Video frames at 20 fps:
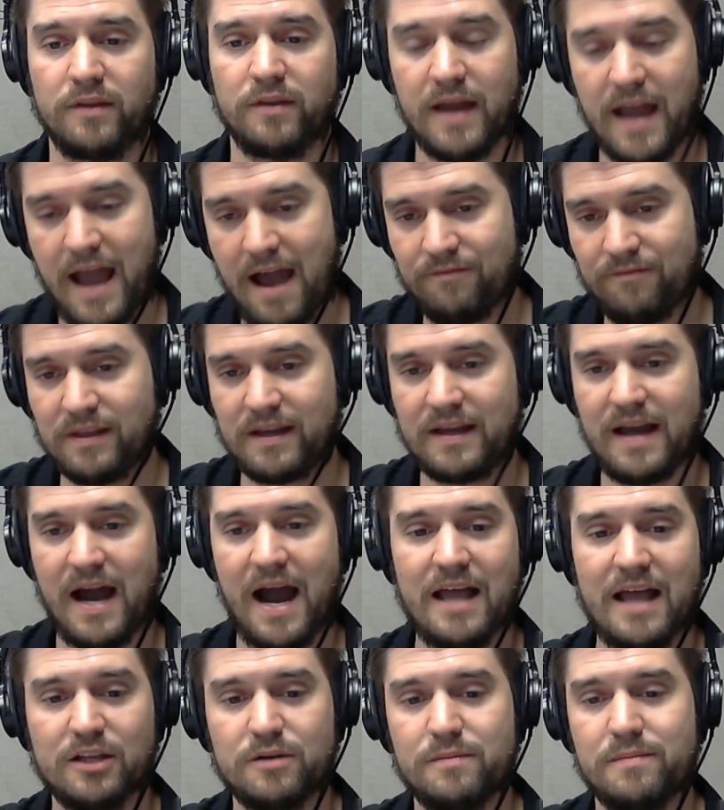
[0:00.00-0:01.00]
They have the
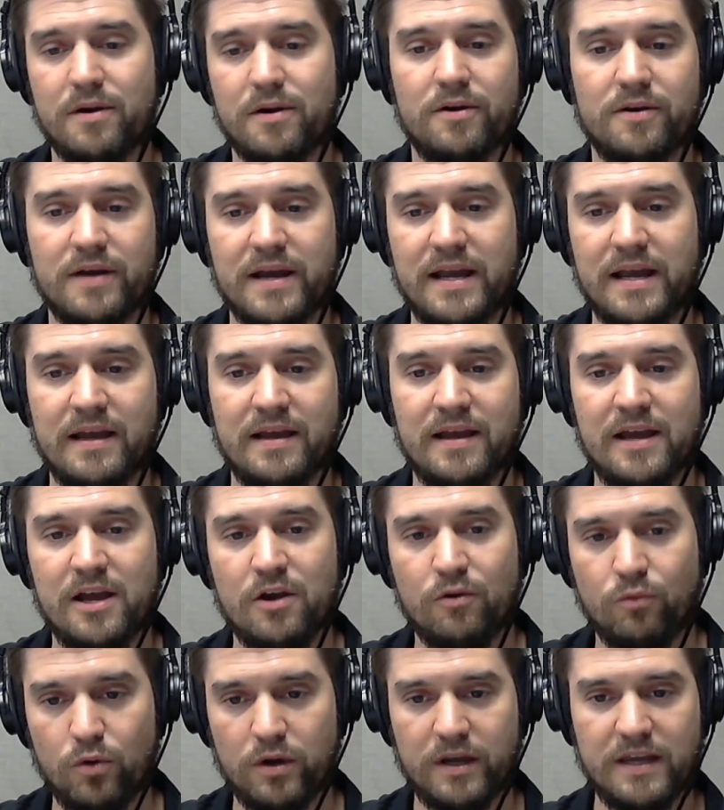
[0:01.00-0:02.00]
Kyler Murray
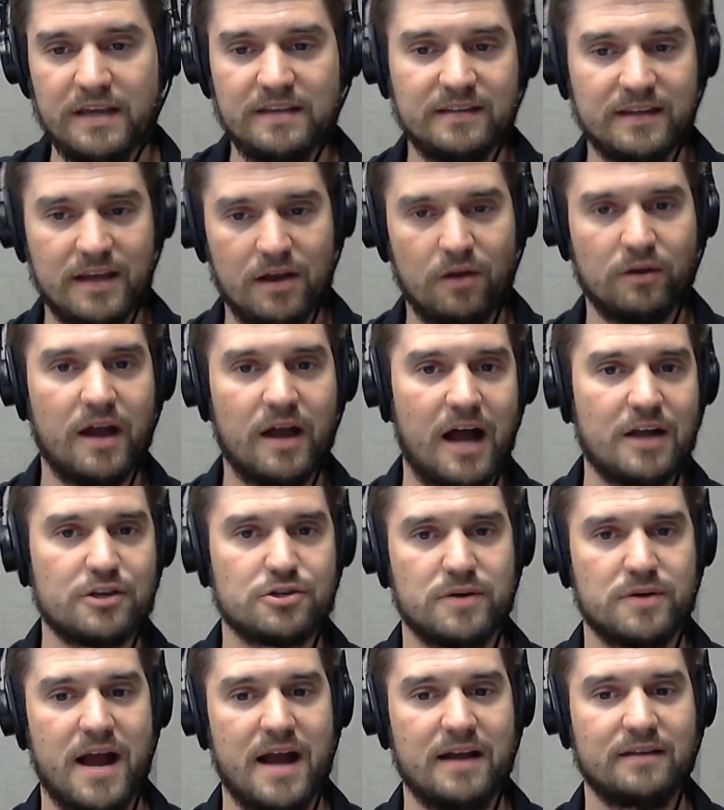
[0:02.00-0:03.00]
rookie scale
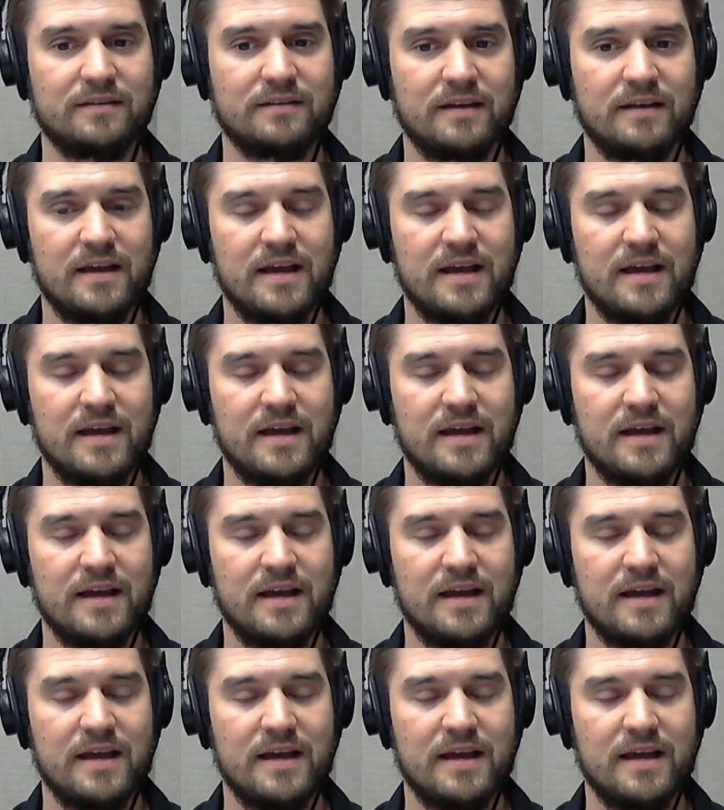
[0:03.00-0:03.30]
contract.